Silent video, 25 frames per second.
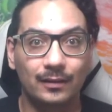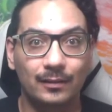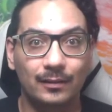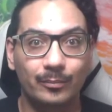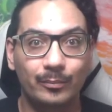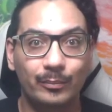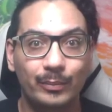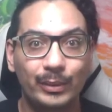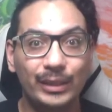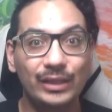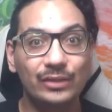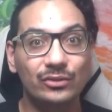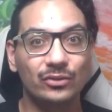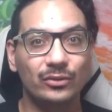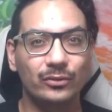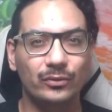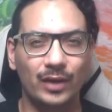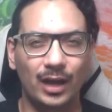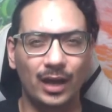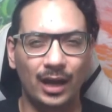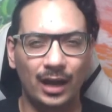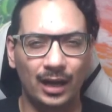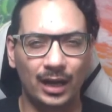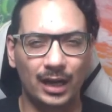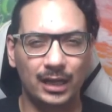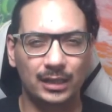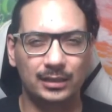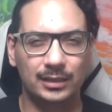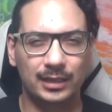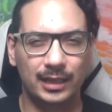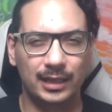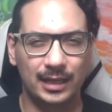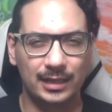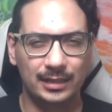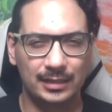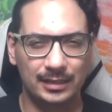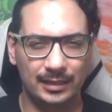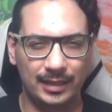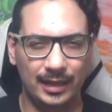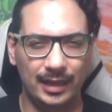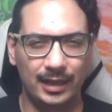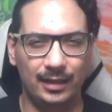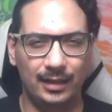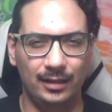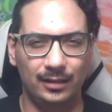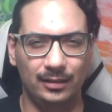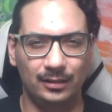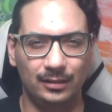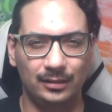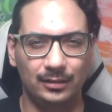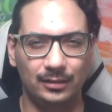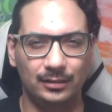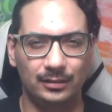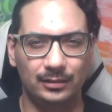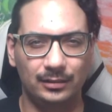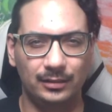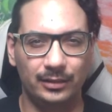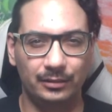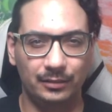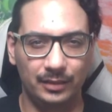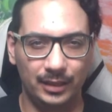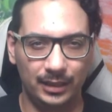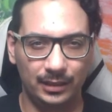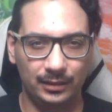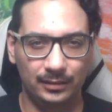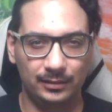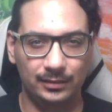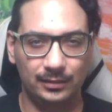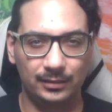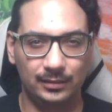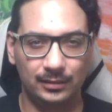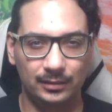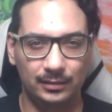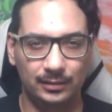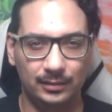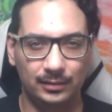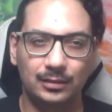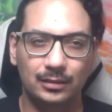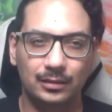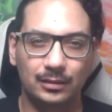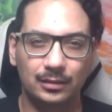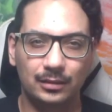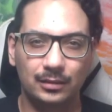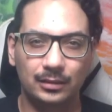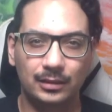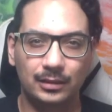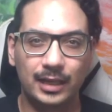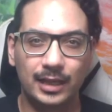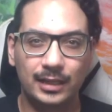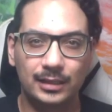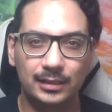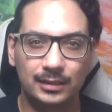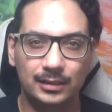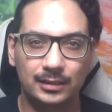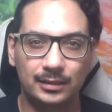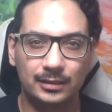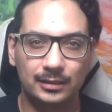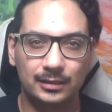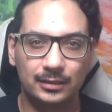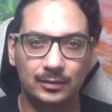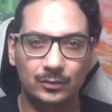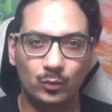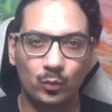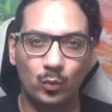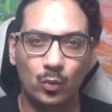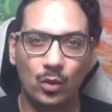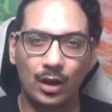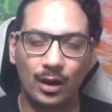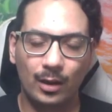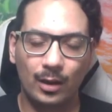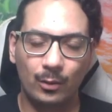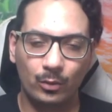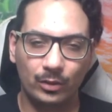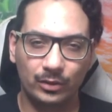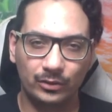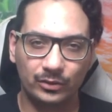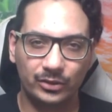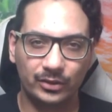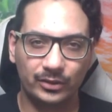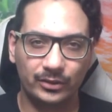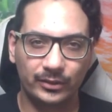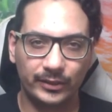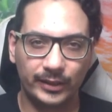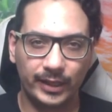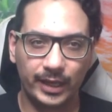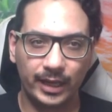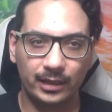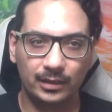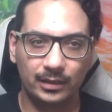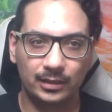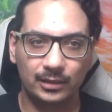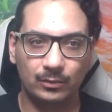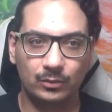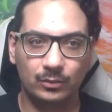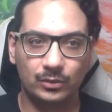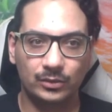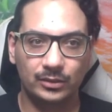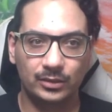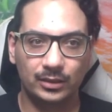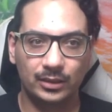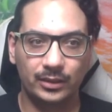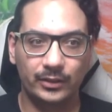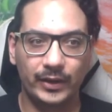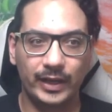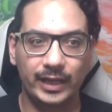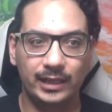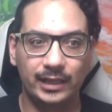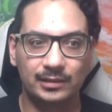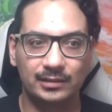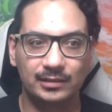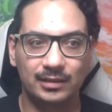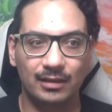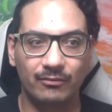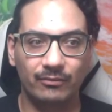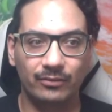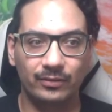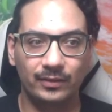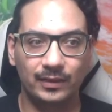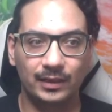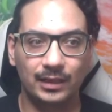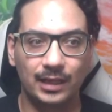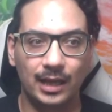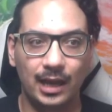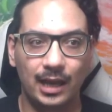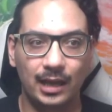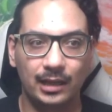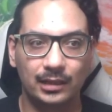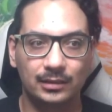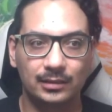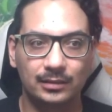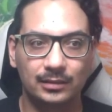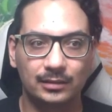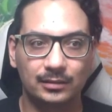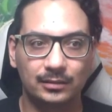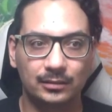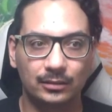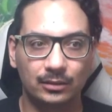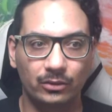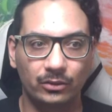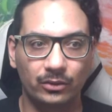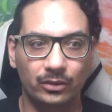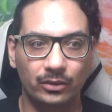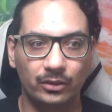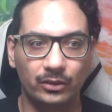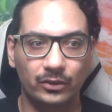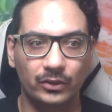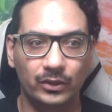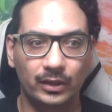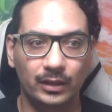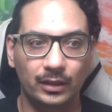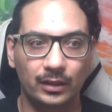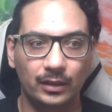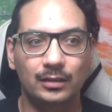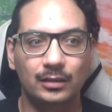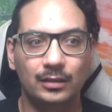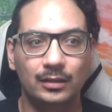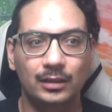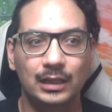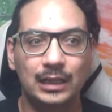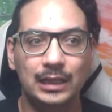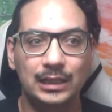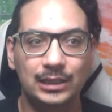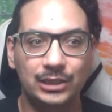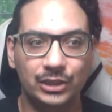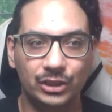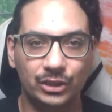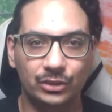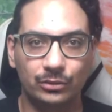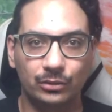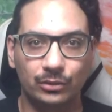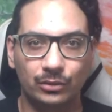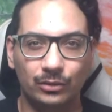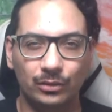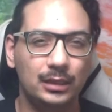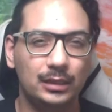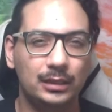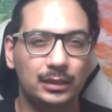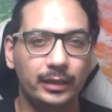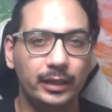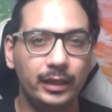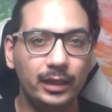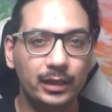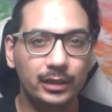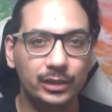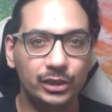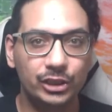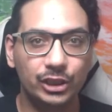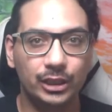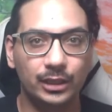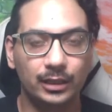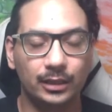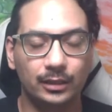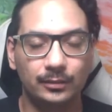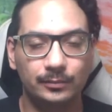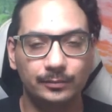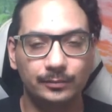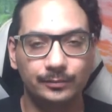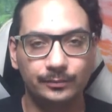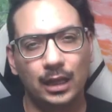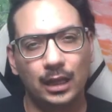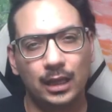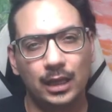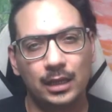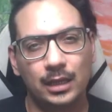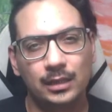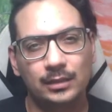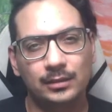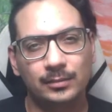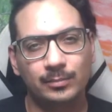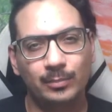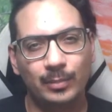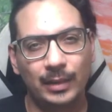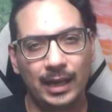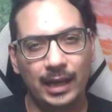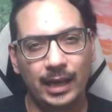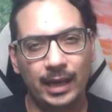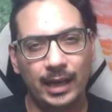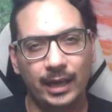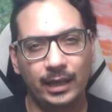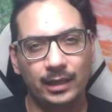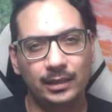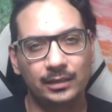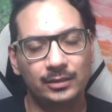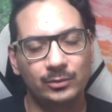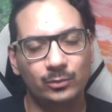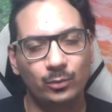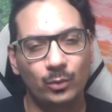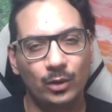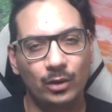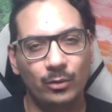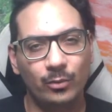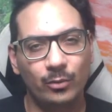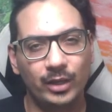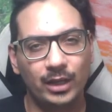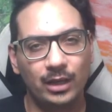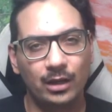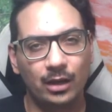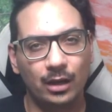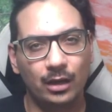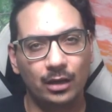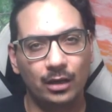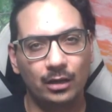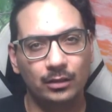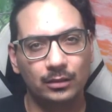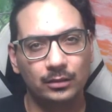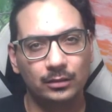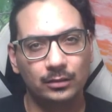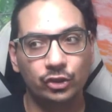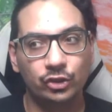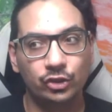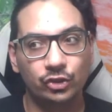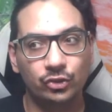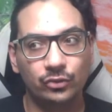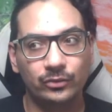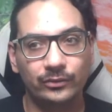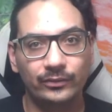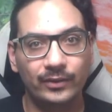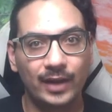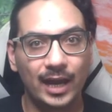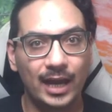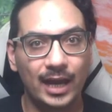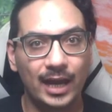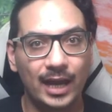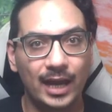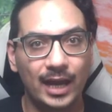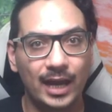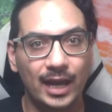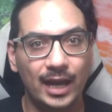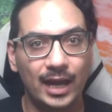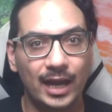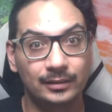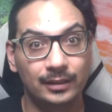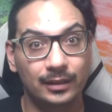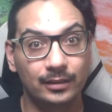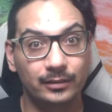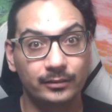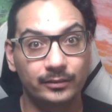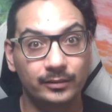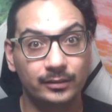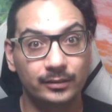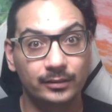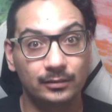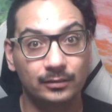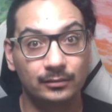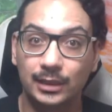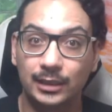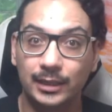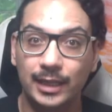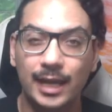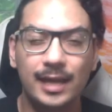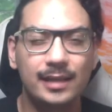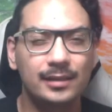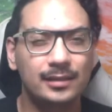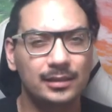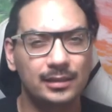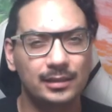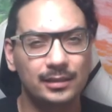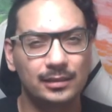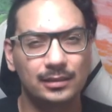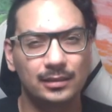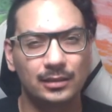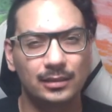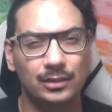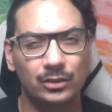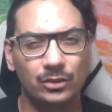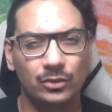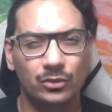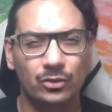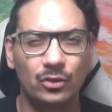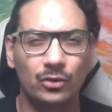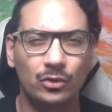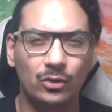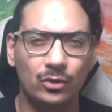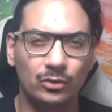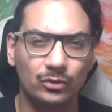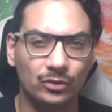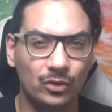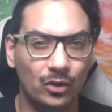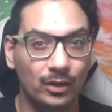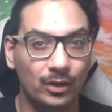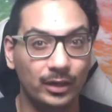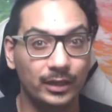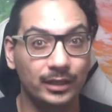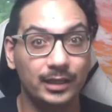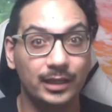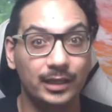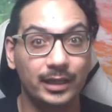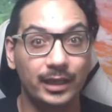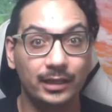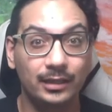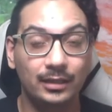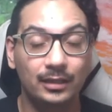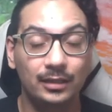piece of art can tell there is? That's what I want to create. I want to create something that it doesn't look literal. Nature is a place where we go to find ourselves. Yes, you go on holiday,